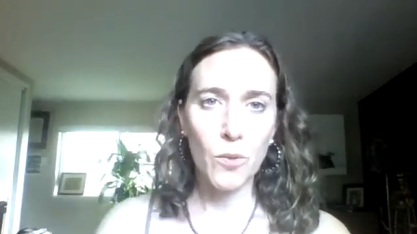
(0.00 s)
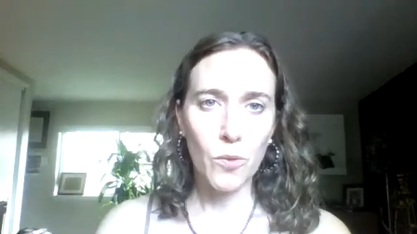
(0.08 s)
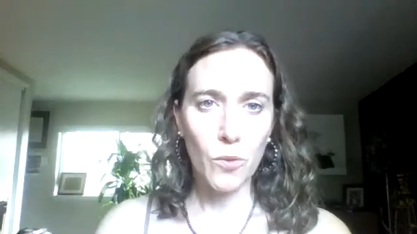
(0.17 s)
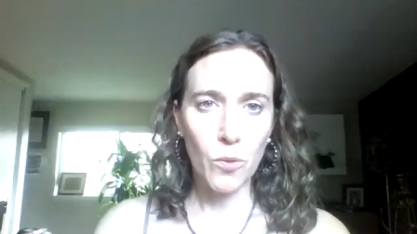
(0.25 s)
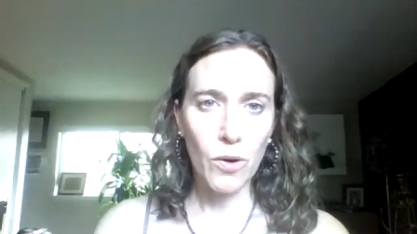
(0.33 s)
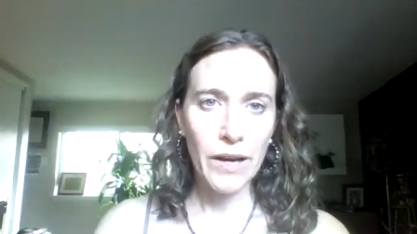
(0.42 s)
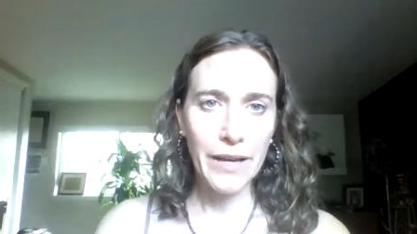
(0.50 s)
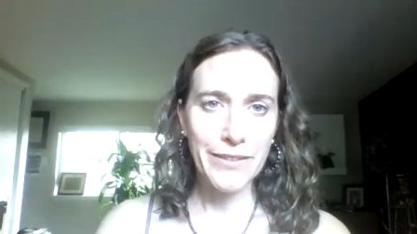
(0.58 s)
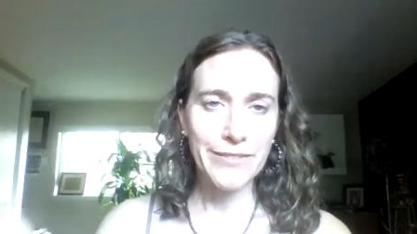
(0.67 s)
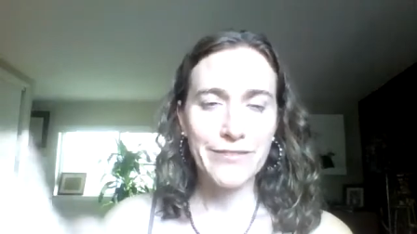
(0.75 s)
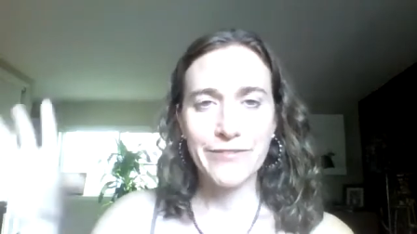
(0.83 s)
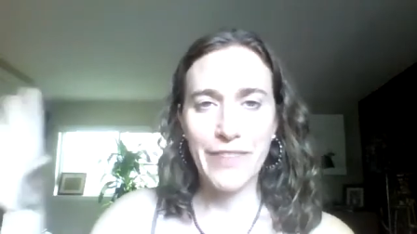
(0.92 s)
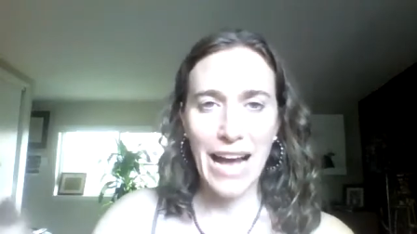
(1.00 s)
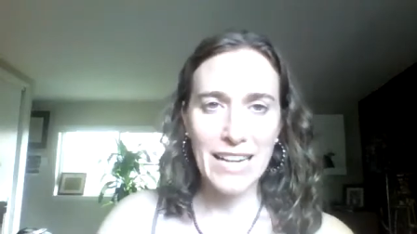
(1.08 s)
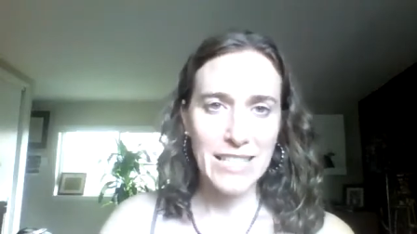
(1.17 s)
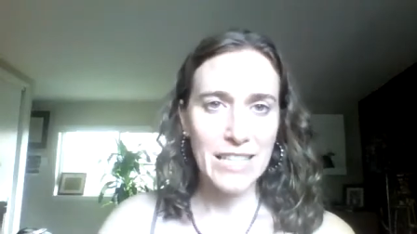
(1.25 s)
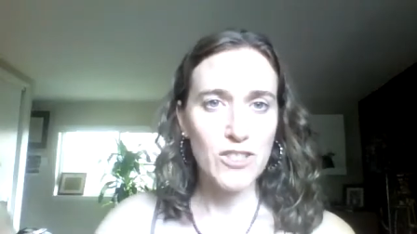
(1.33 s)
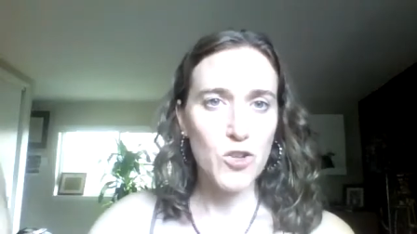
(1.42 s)
what
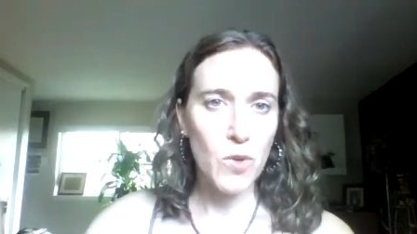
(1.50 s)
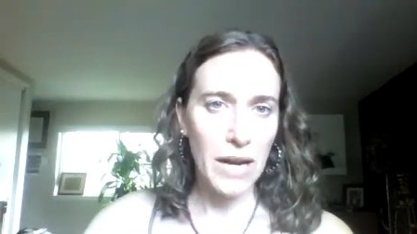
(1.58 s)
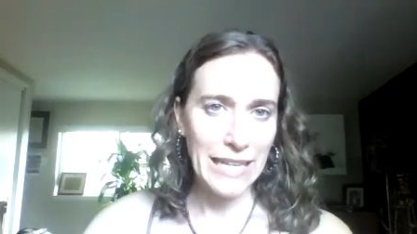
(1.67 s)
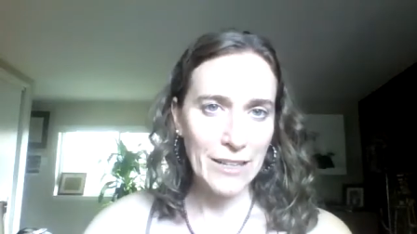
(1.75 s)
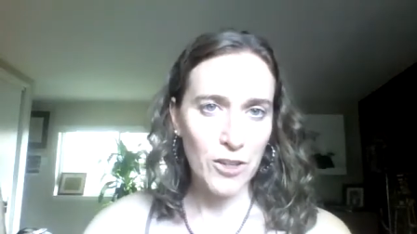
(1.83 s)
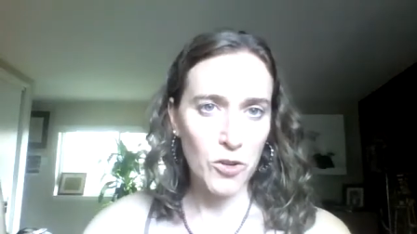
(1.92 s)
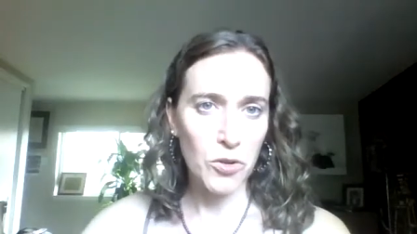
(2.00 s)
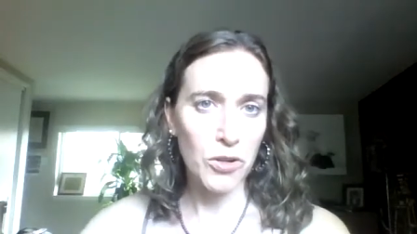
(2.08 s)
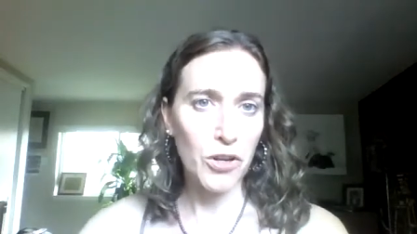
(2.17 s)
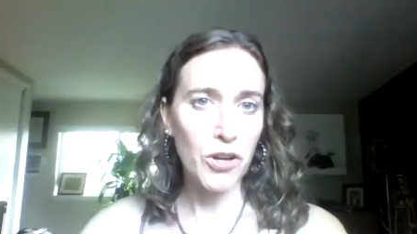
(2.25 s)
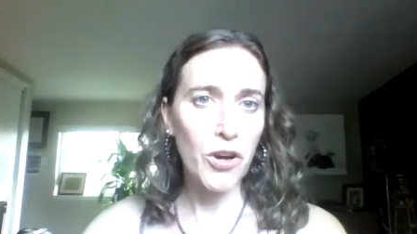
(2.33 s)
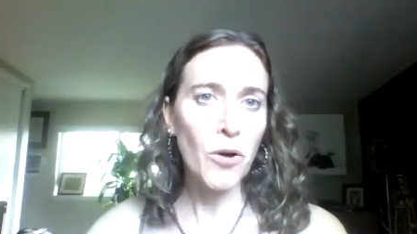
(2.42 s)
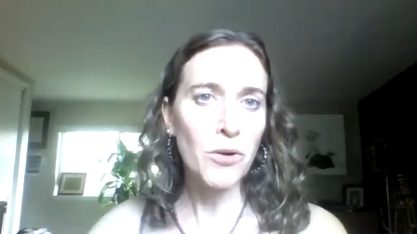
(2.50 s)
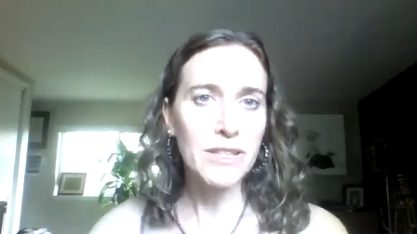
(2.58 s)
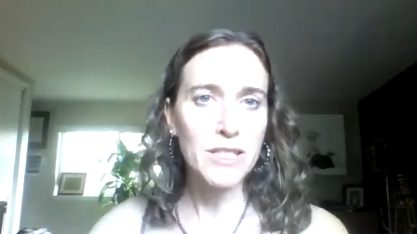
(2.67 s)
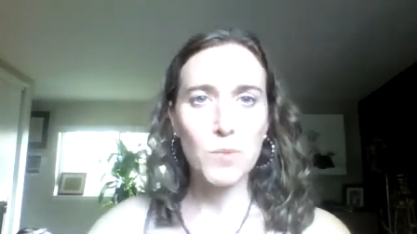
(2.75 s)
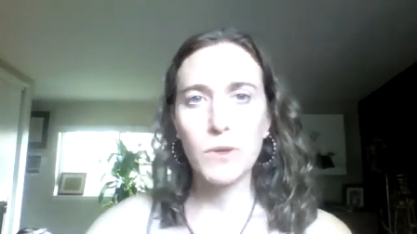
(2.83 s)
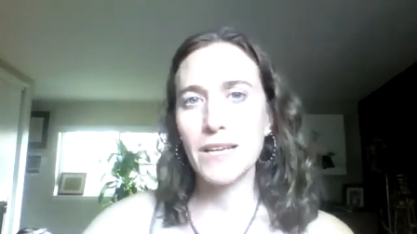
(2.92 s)
vaccines do I need in order to go to
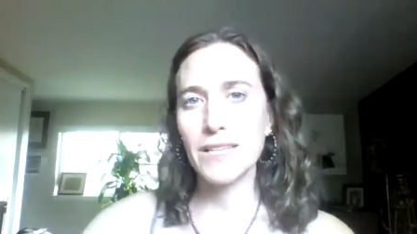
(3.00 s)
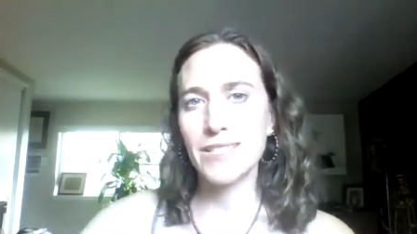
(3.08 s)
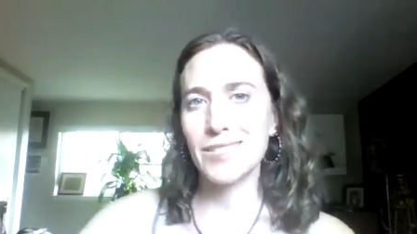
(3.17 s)
this place?